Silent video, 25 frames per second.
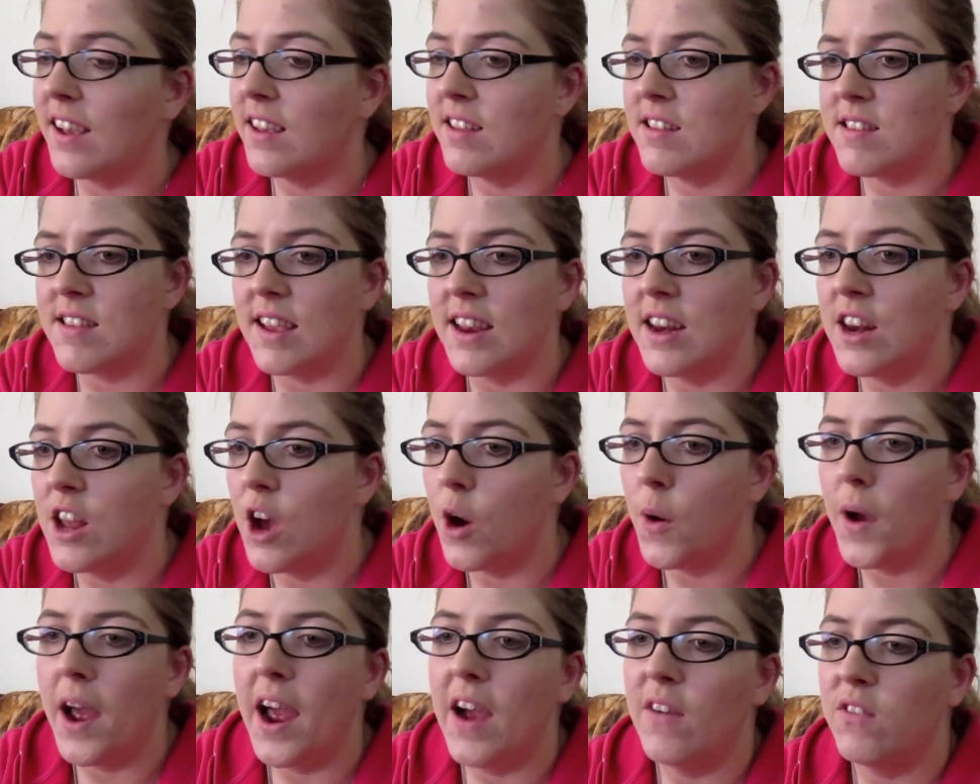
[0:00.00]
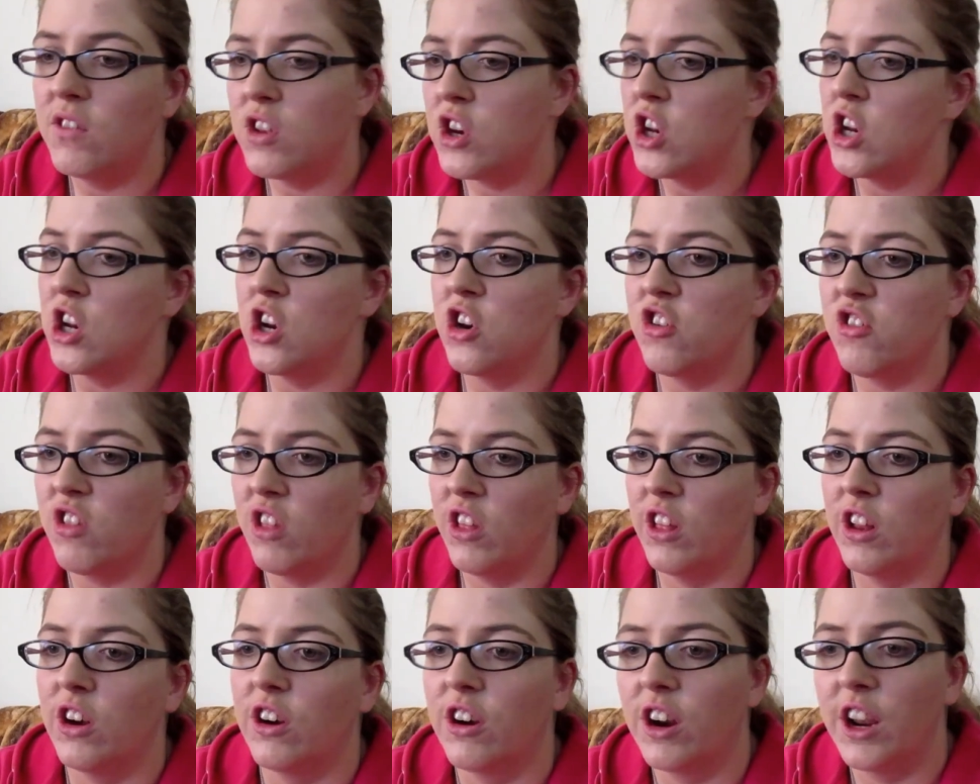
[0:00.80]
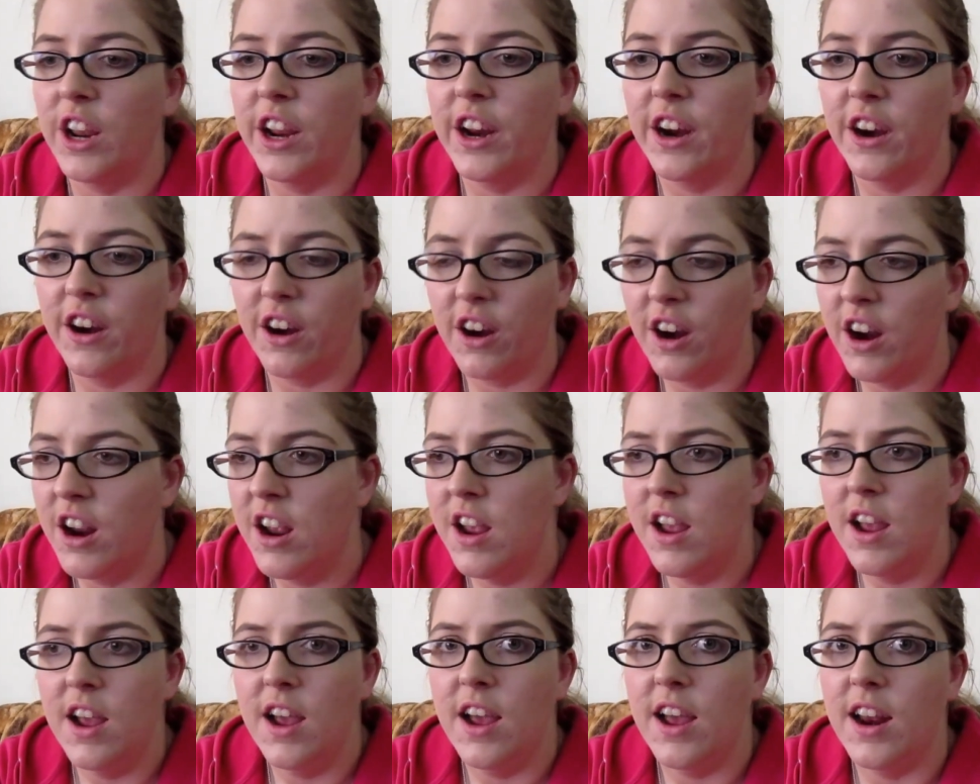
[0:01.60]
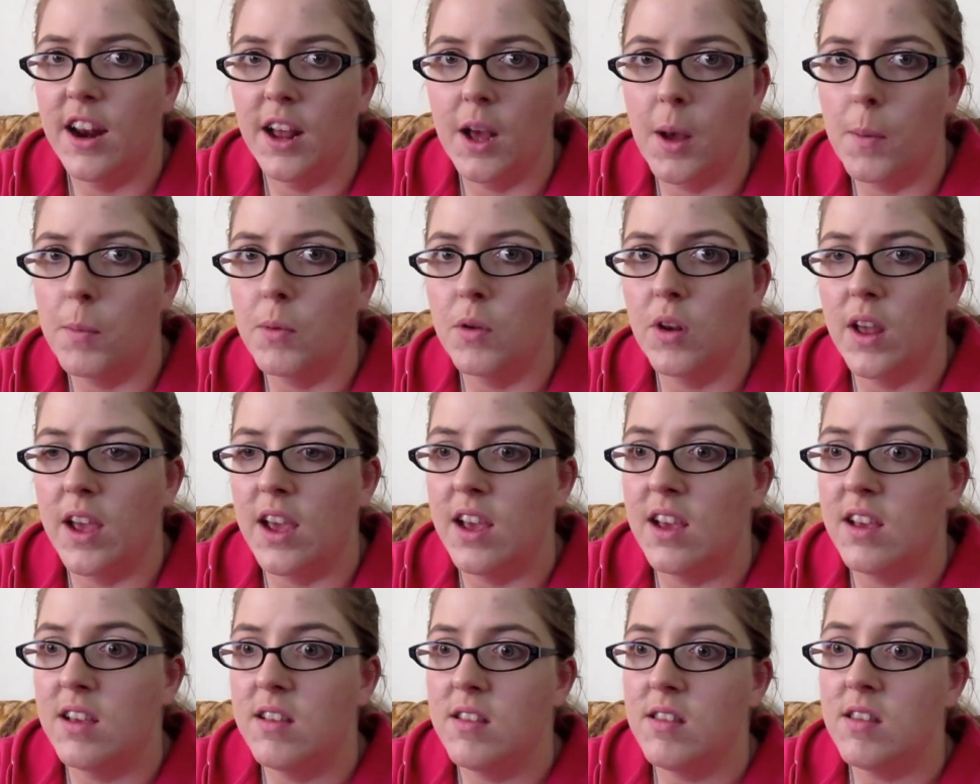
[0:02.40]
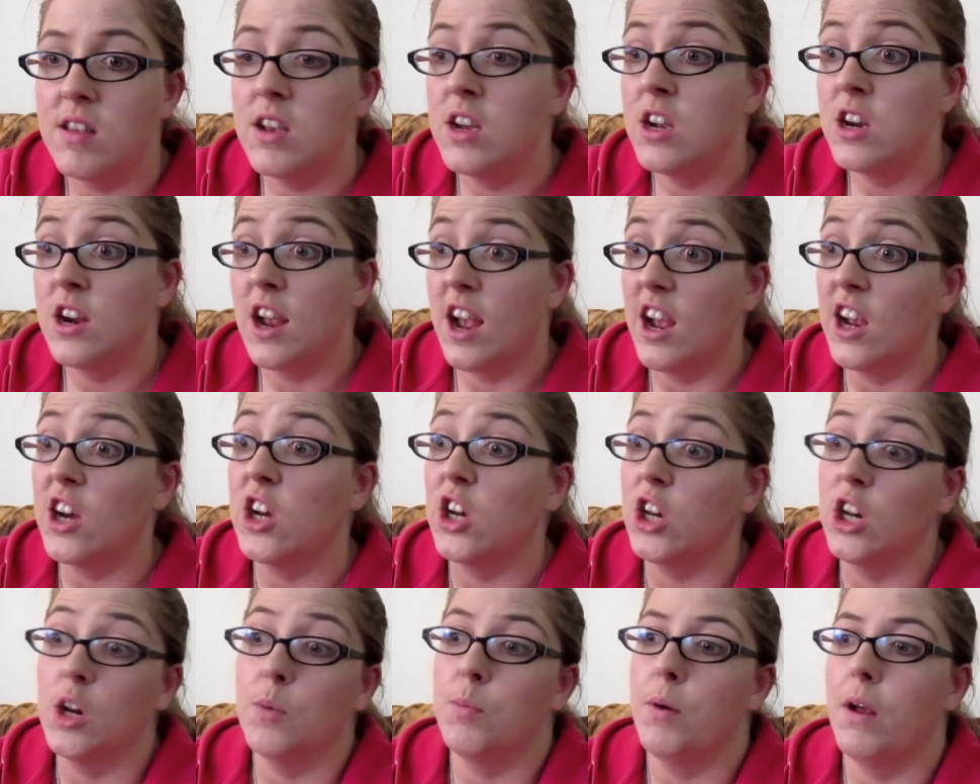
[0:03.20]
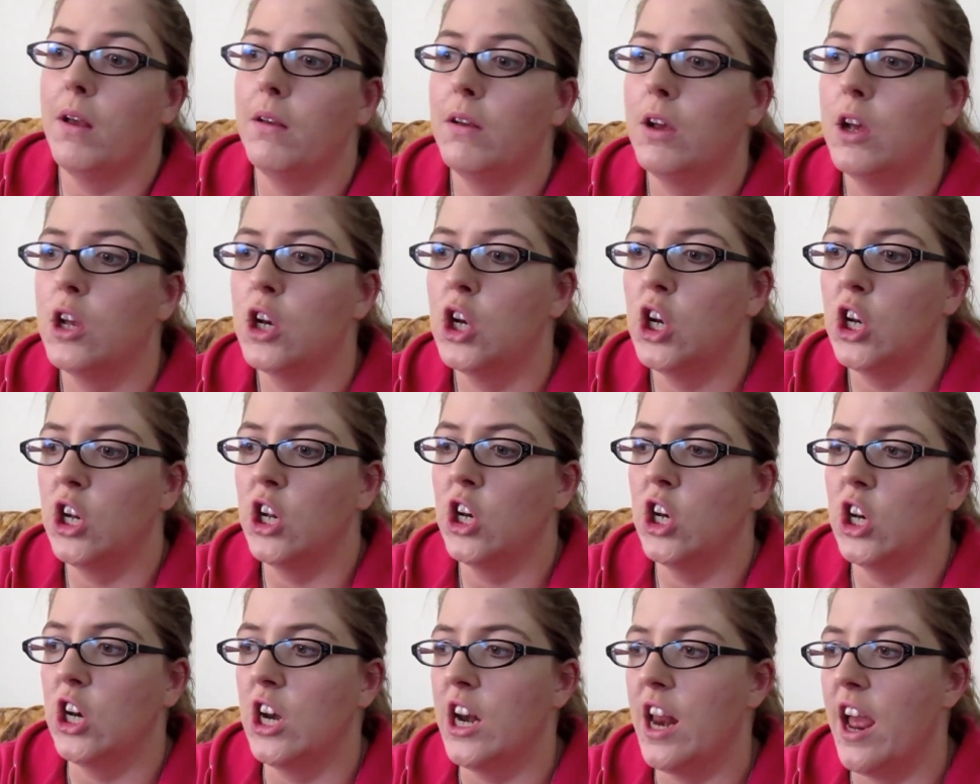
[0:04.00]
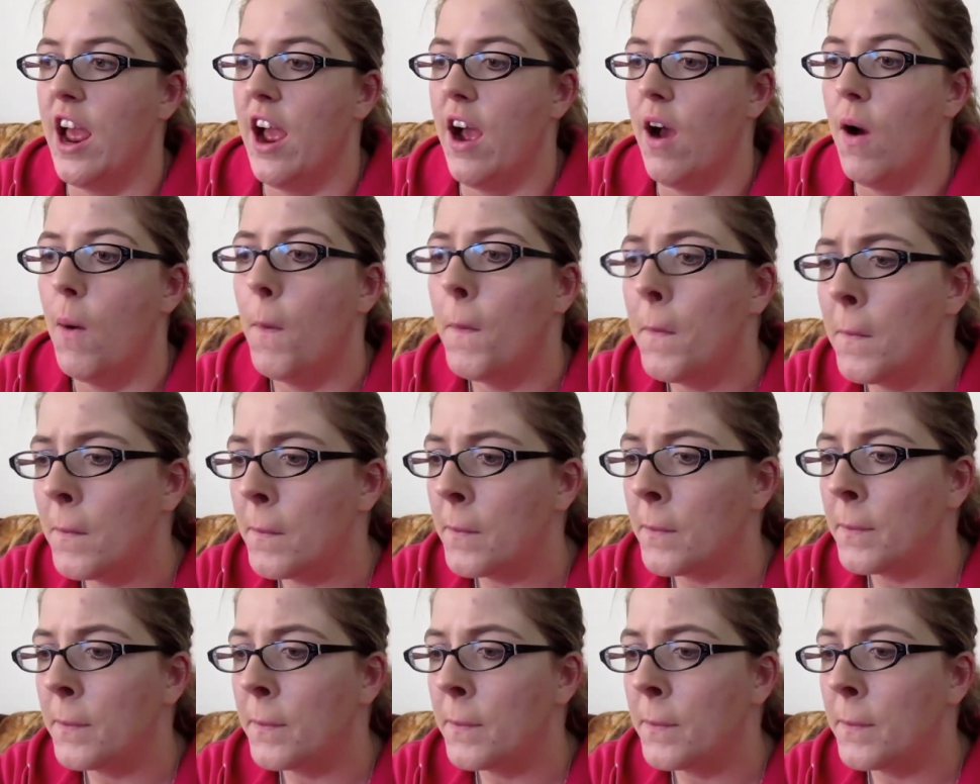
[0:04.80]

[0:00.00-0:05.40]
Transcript: Cause I know I have to change the litter here in a couple days. Actually, I probably could change it now.